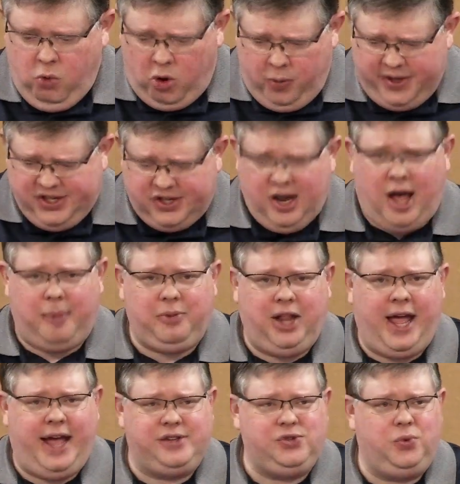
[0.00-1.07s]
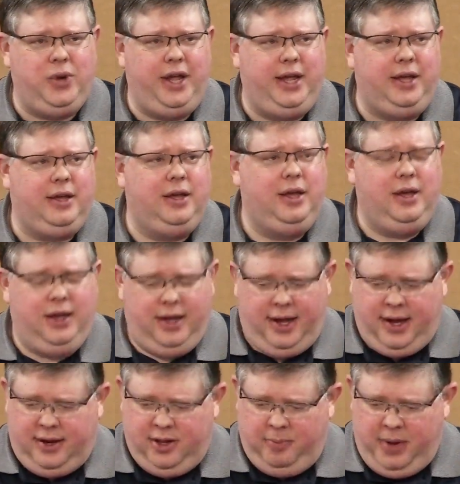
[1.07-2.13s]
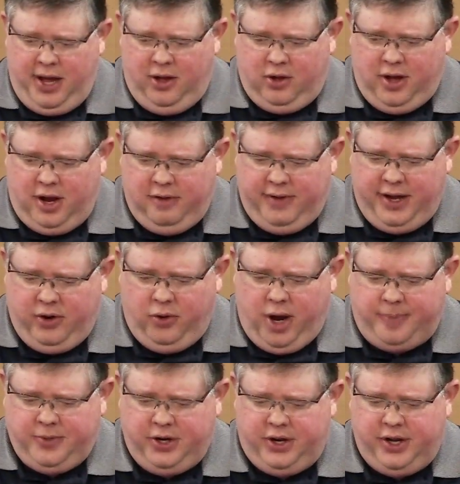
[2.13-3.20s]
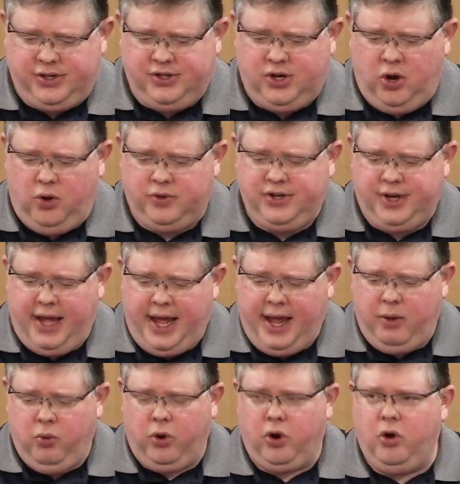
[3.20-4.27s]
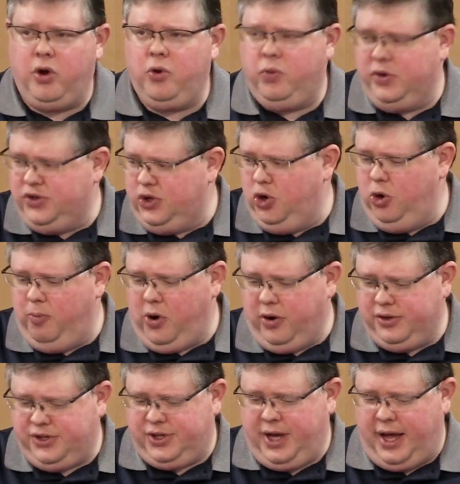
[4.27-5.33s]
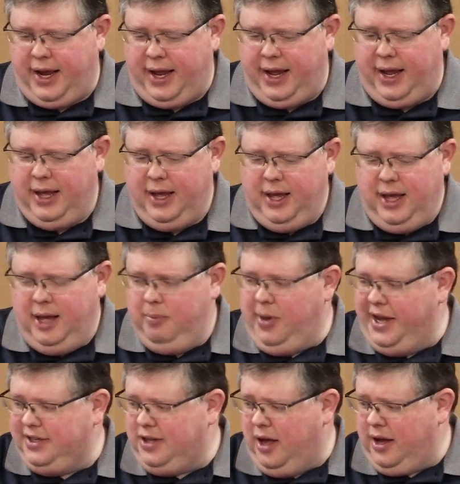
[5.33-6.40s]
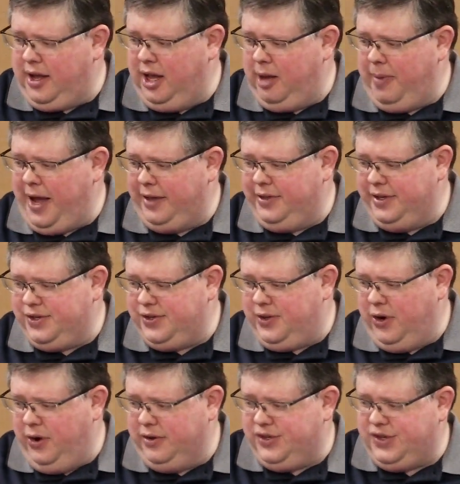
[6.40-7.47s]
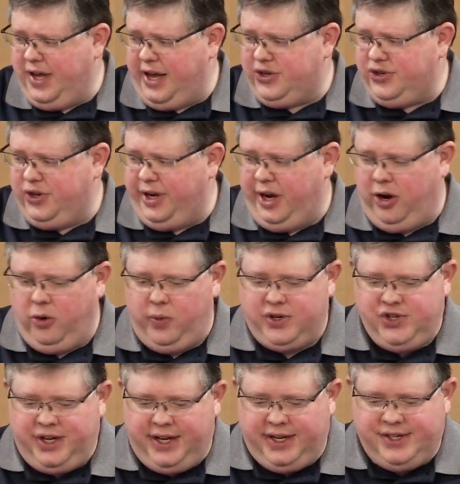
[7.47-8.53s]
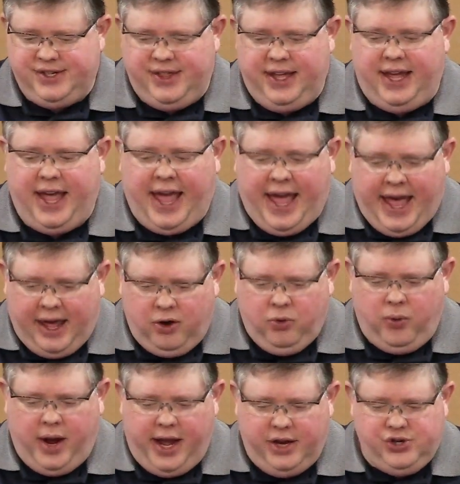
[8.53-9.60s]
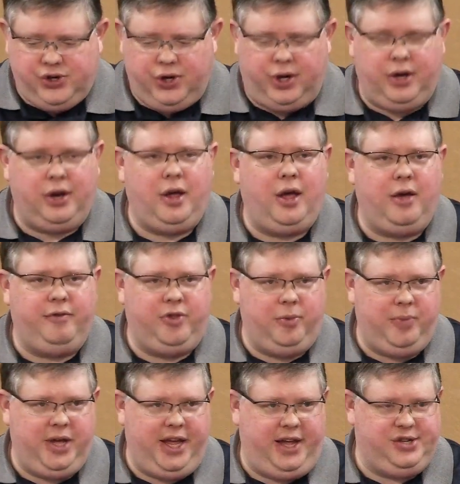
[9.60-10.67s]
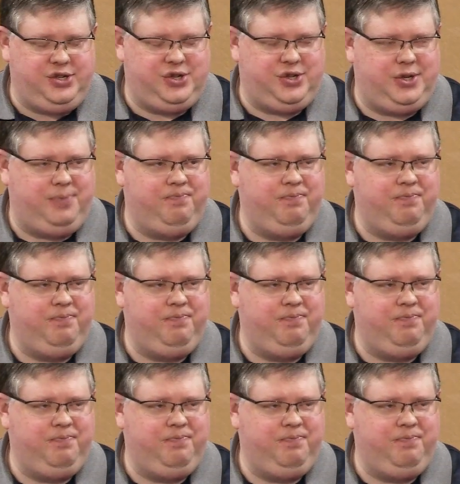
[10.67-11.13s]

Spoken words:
we stopped last week, and the bell kind of interrupted us. So today we're going to resume our study by talking about this third section here, which is the adoration of the beast.